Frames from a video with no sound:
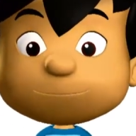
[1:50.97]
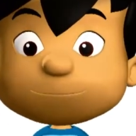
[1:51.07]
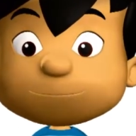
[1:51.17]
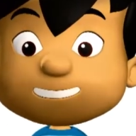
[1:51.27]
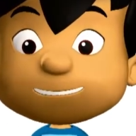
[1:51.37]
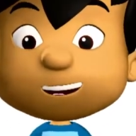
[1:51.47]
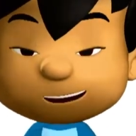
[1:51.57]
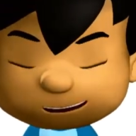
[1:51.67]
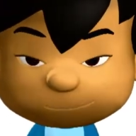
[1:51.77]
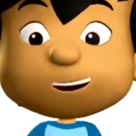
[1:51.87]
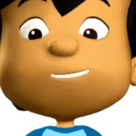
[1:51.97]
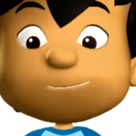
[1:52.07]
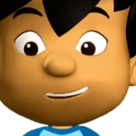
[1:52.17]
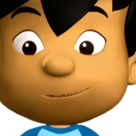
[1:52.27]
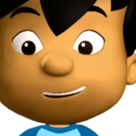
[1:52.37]
We use our
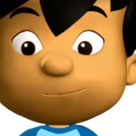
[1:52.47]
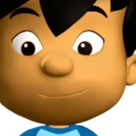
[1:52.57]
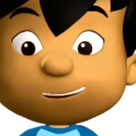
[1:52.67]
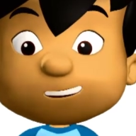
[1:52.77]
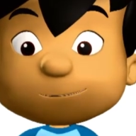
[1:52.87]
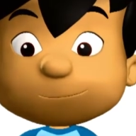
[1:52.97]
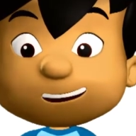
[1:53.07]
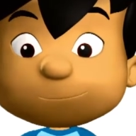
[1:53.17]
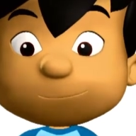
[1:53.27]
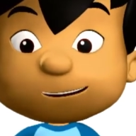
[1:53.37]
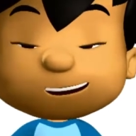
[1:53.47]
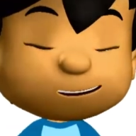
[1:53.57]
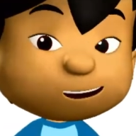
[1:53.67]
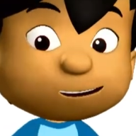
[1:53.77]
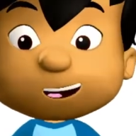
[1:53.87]
senses every day to explore
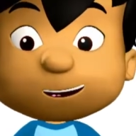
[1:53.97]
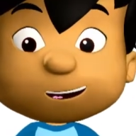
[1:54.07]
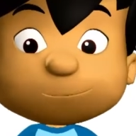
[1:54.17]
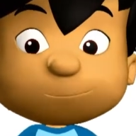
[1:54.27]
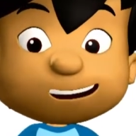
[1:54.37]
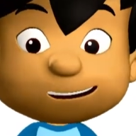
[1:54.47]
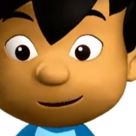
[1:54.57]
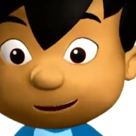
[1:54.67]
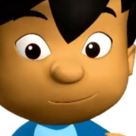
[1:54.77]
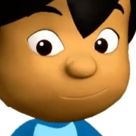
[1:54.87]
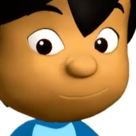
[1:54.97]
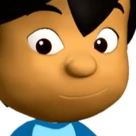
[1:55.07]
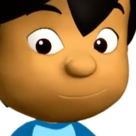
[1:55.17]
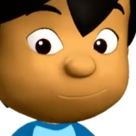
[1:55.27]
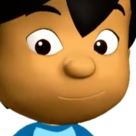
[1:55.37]
the world around us.
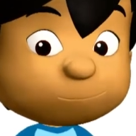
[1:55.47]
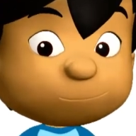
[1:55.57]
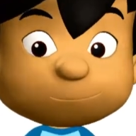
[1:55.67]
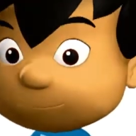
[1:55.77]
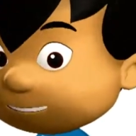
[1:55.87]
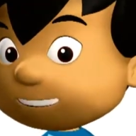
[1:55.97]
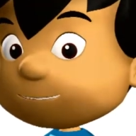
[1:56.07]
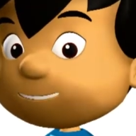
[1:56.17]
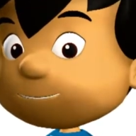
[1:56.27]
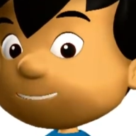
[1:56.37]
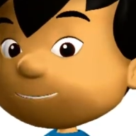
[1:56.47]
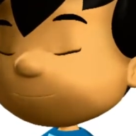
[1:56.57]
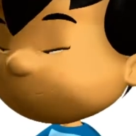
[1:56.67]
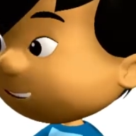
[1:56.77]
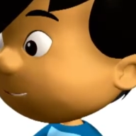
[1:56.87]
When you get
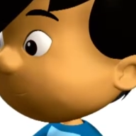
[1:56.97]
dressed,